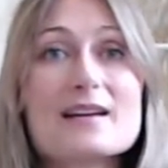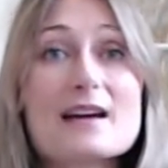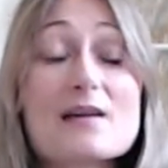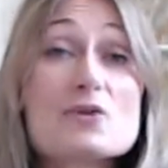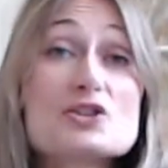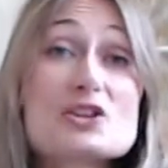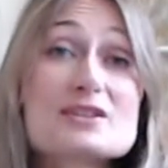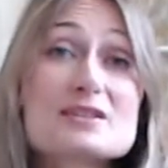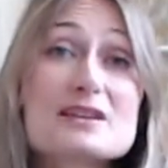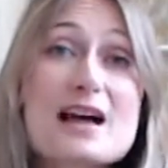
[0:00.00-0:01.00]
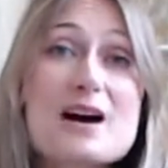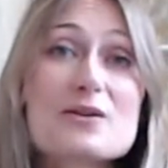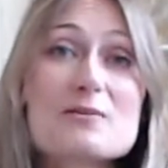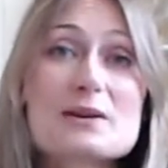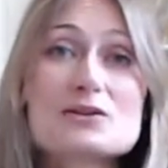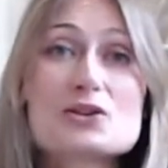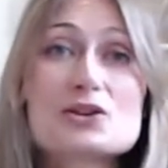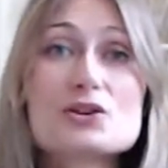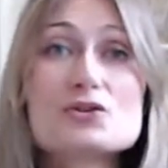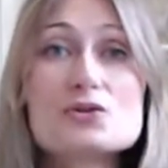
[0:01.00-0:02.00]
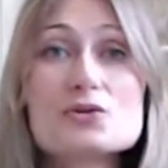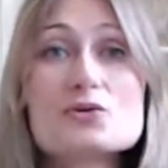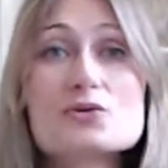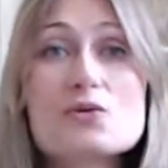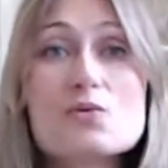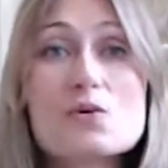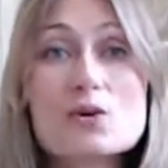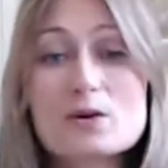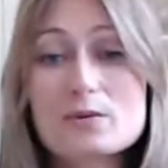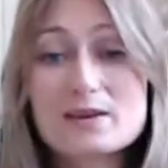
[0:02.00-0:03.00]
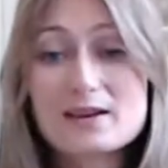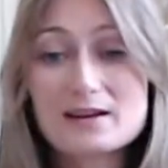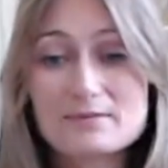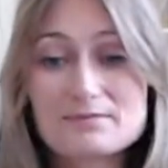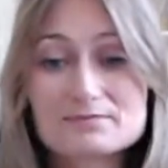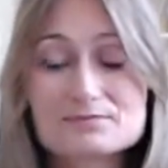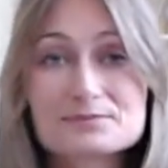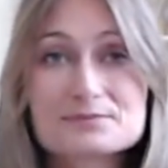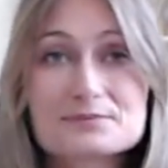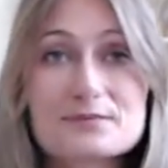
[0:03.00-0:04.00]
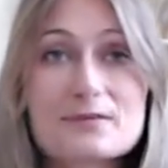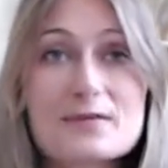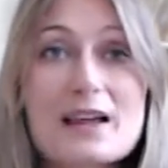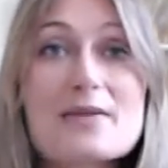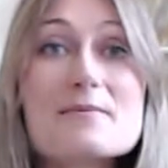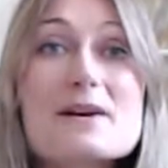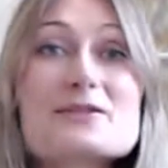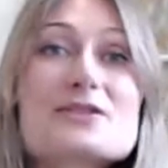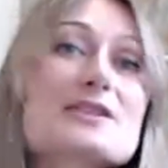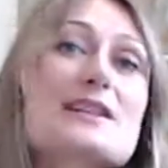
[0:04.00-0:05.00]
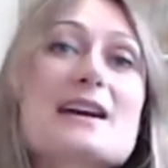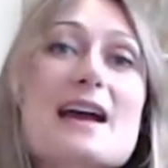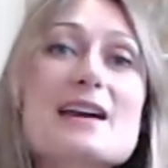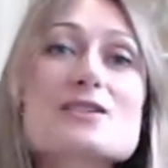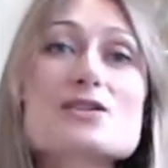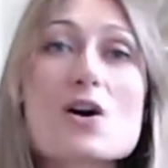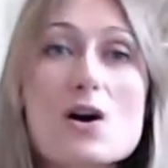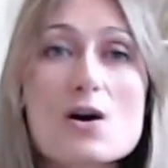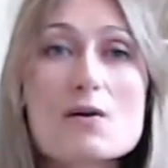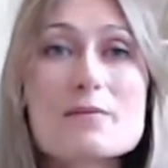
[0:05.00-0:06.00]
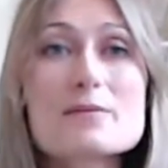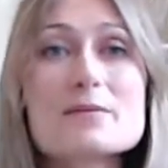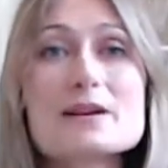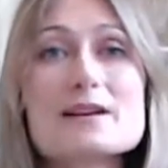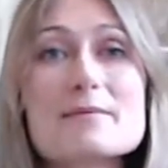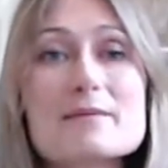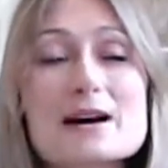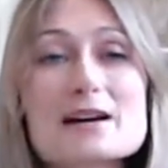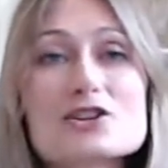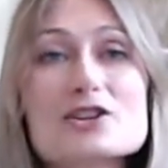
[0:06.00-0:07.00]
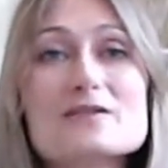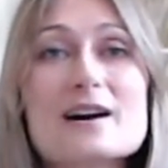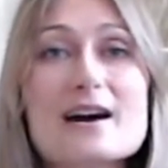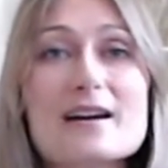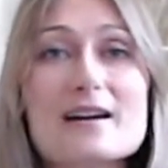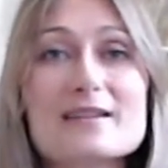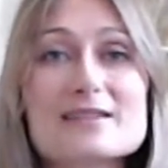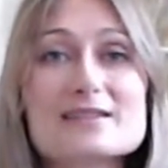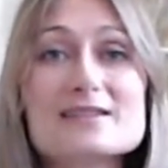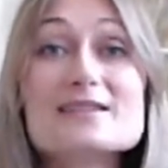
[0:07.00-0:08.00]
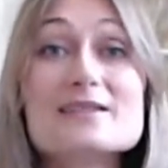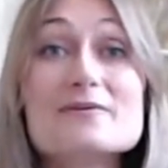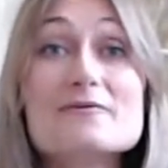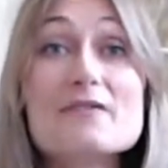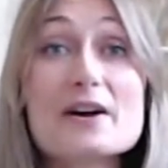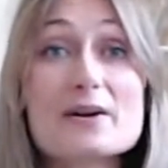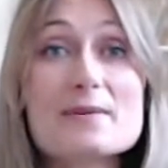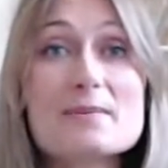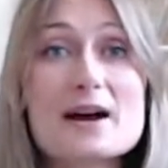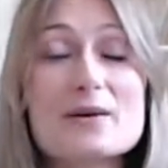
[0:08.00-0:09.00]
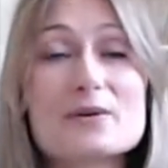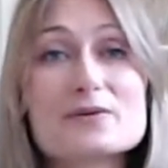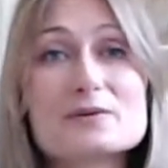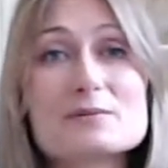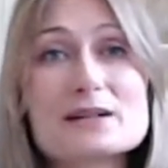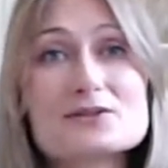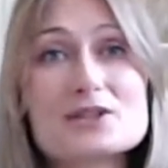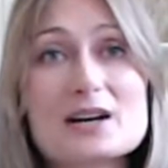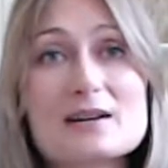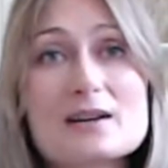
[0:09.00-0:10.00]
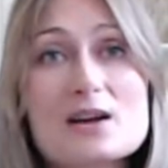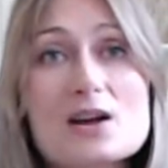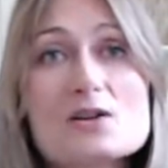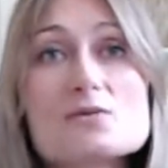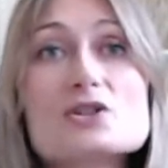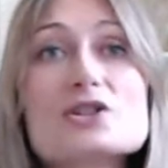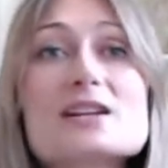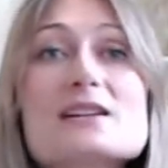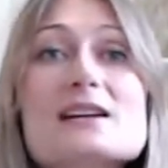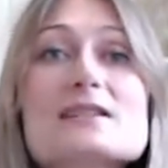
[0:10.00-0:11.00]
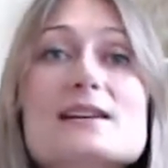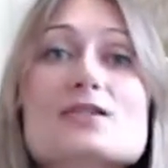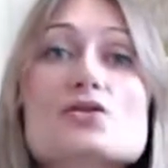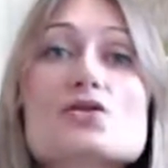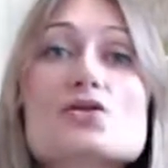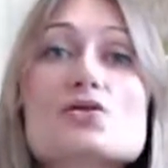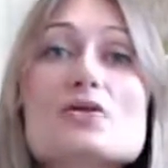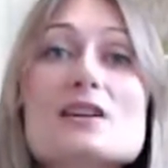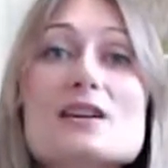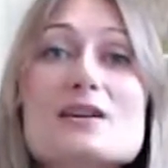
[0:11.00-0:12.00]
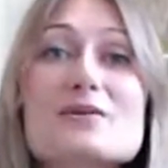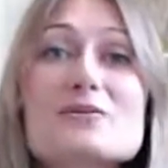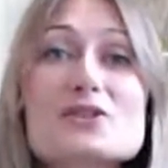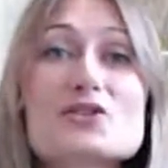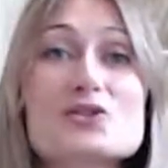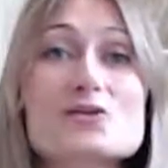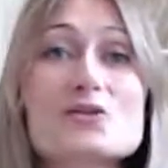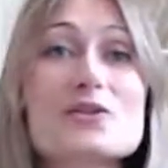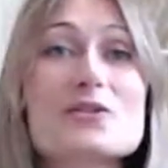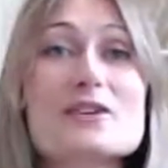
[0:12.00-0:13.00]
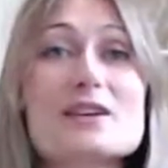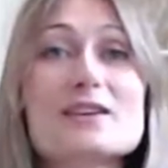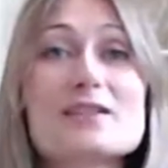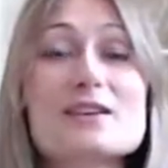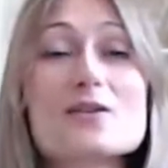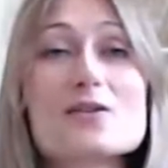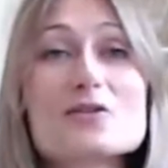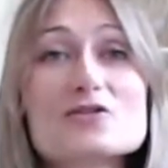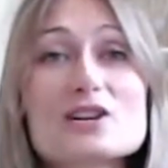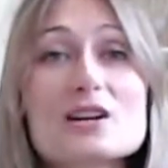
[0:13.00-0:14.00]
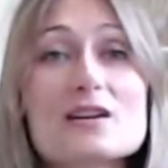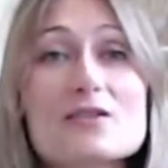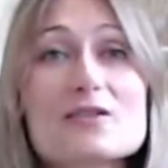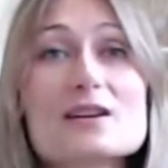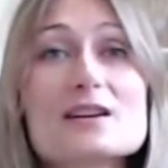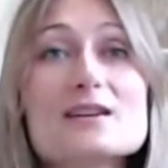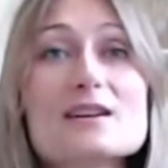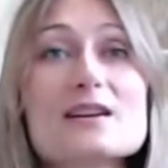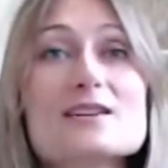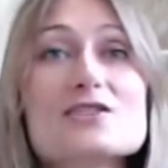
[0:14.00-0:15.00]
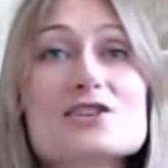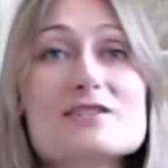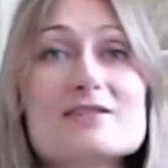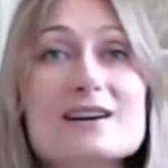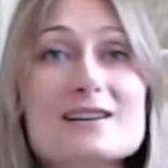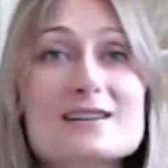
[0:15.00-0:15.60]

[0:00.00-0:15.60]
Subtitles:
And we just allow the mantra to do the work within. And the mantra today is Om Namah Shivaya. This is a very powerful mantra which connects us to the original yogi, the OG yogi, Shiva.